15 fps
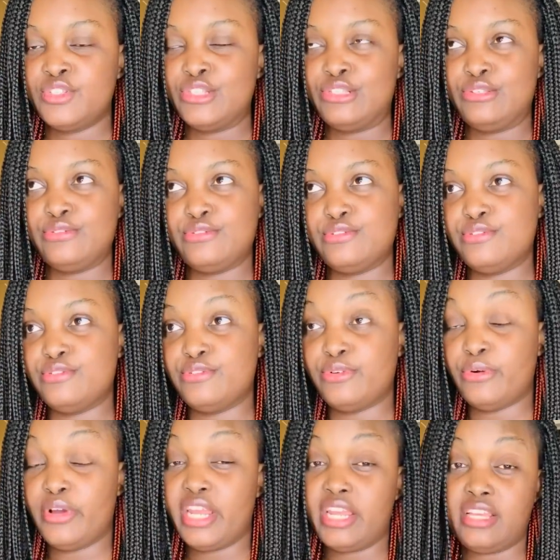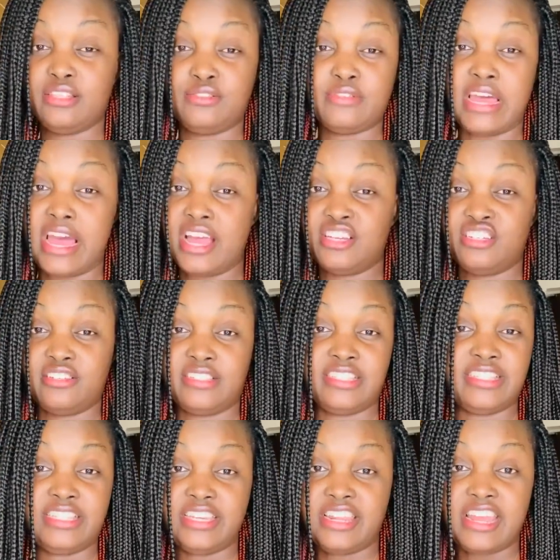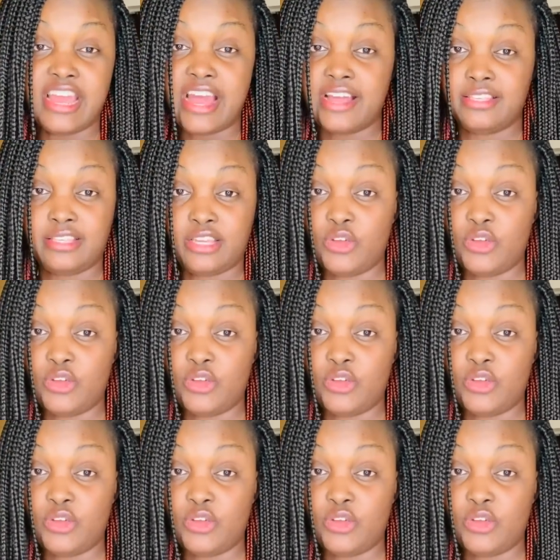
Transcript: to really do. I just did it as it